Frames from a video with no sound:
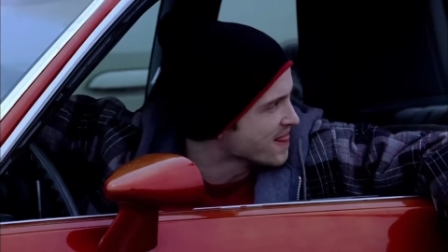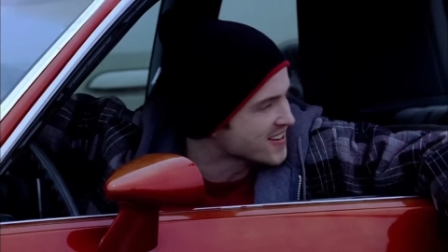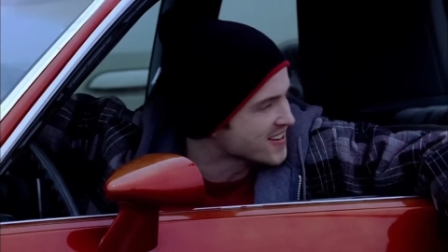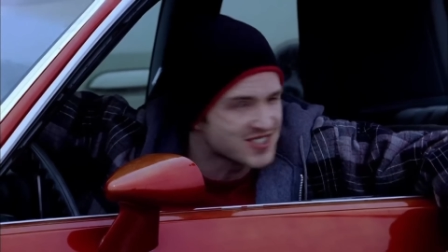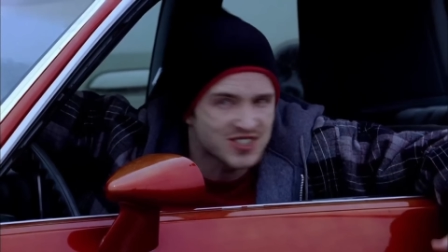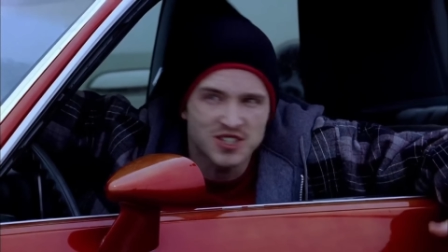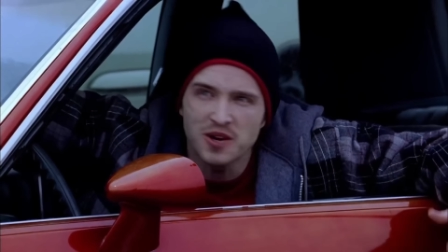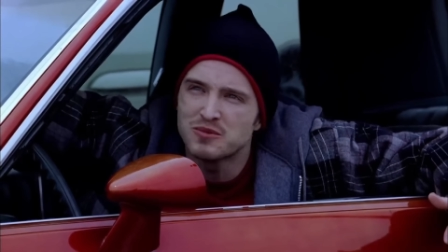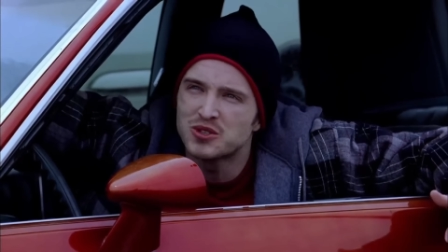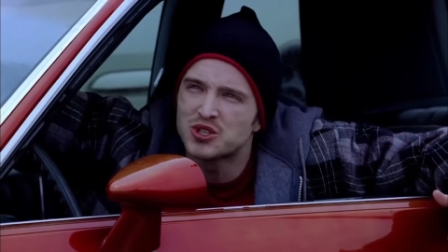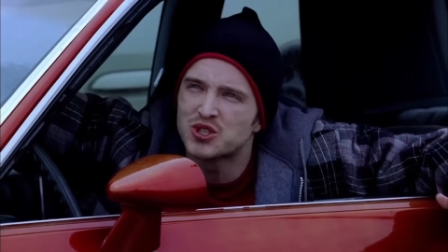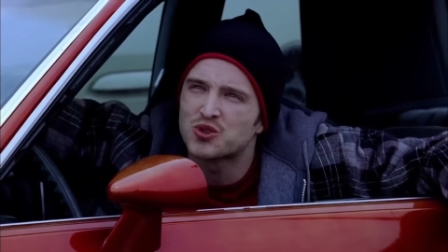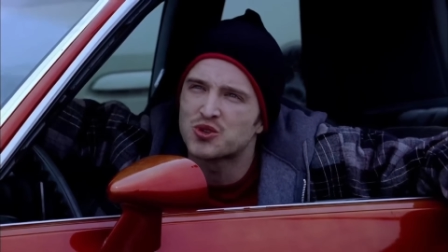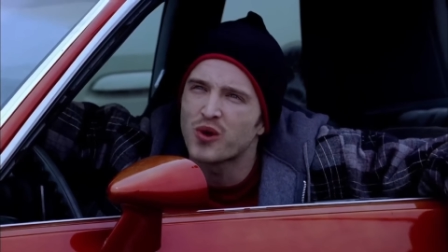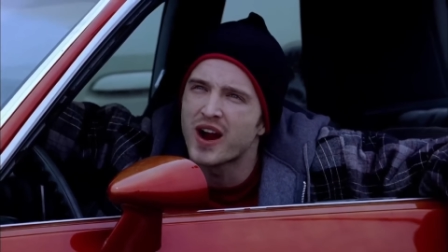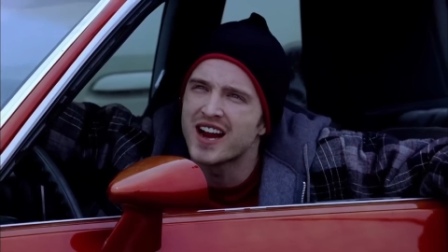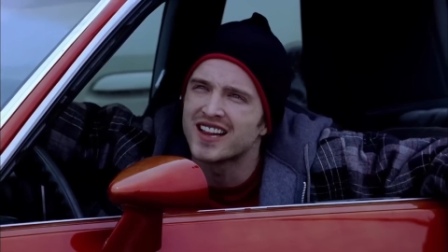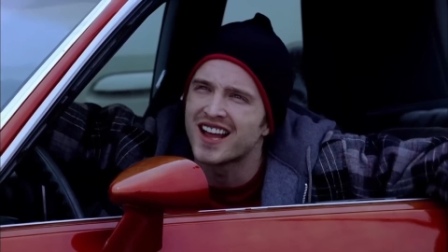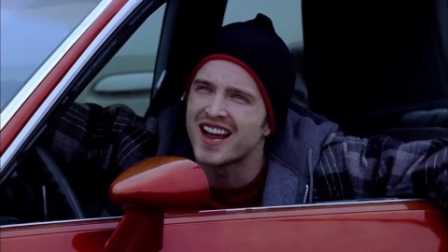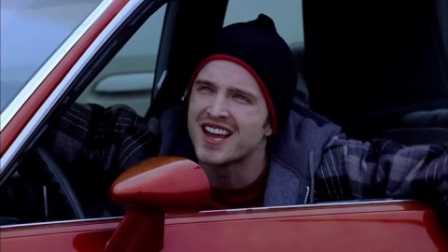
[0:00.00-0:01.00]
some
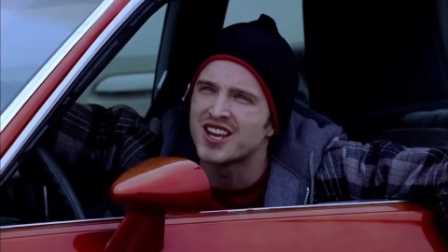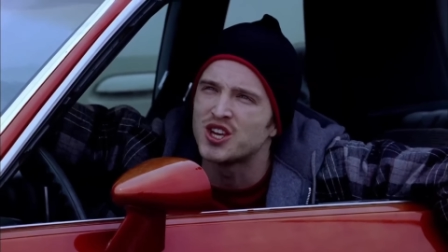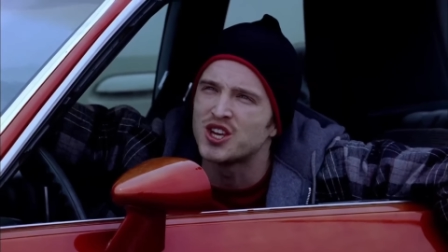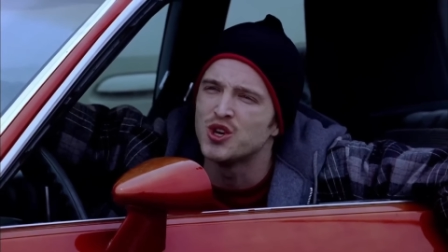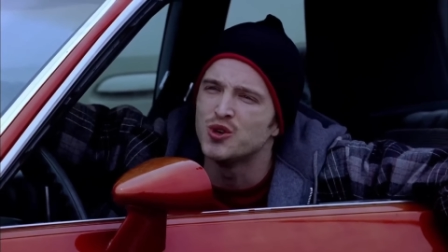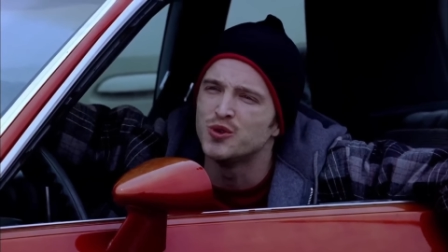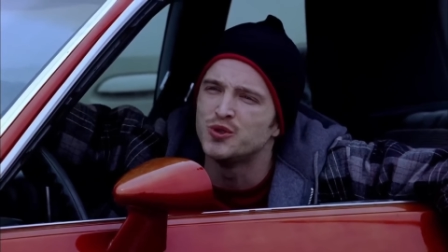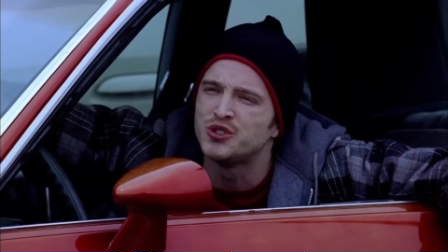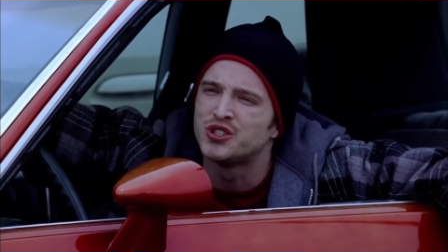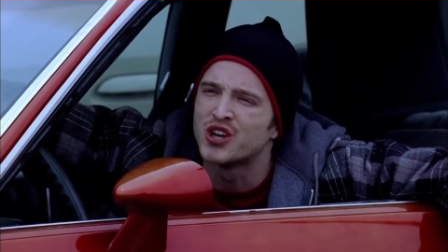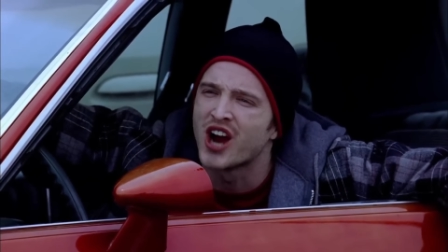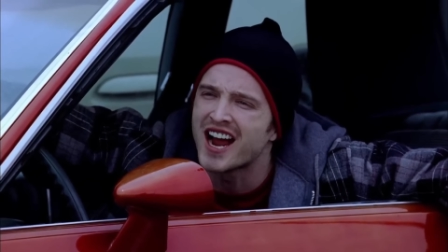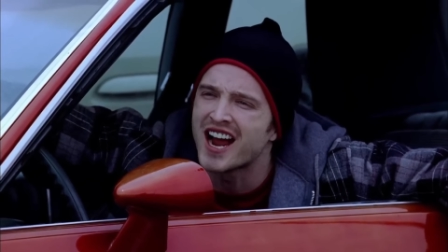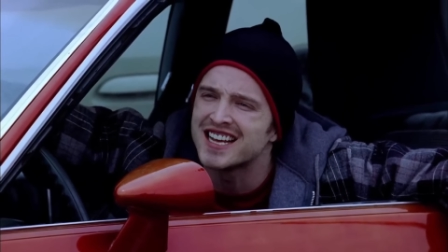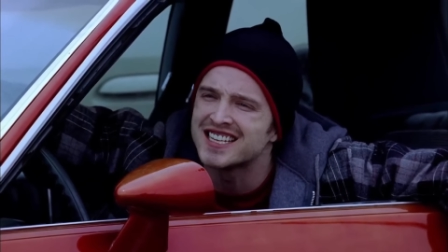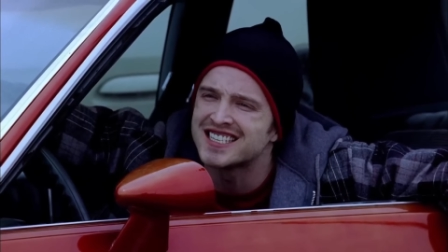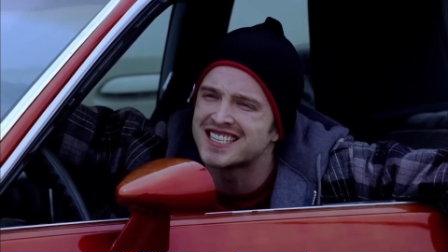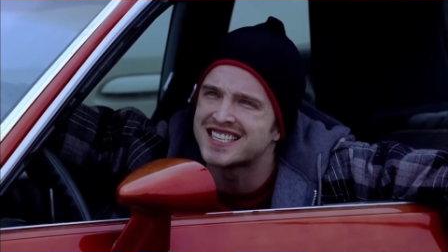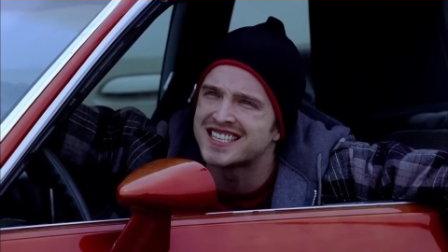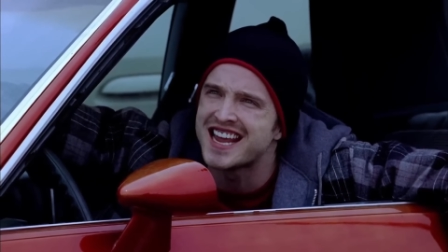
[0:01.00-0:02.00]
straight like you,
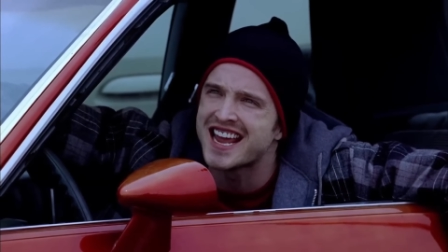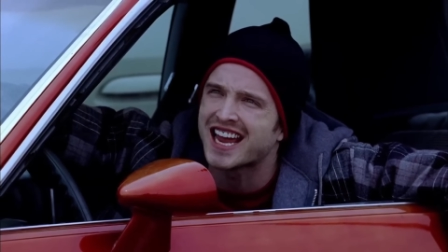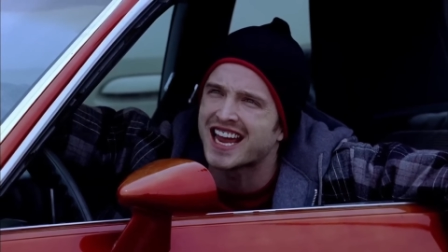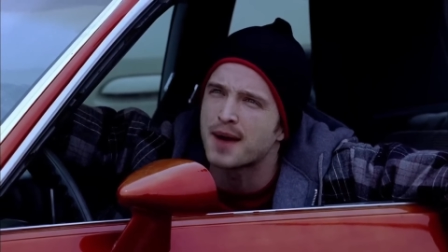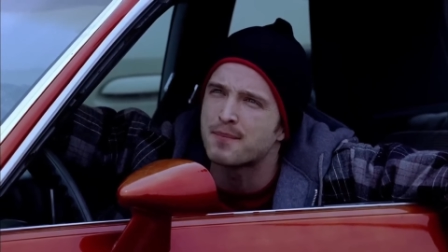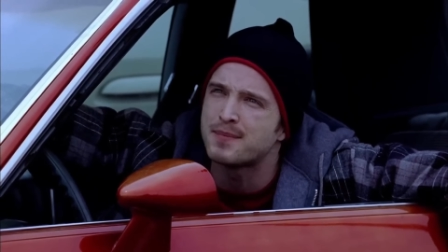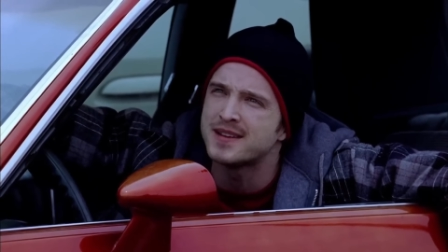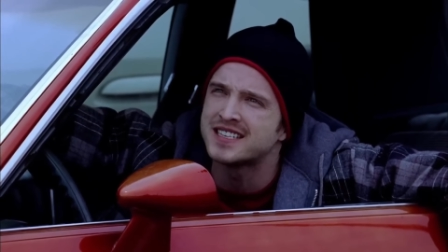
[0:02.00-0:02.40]
giant stick up